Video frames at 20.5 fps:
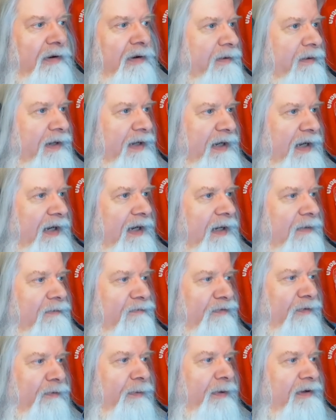They came
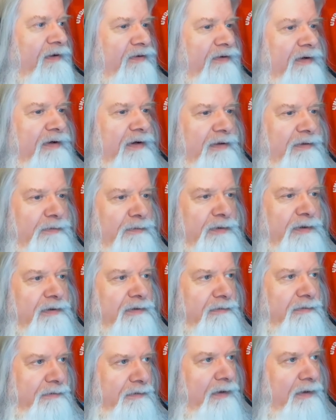from ancient Netheril.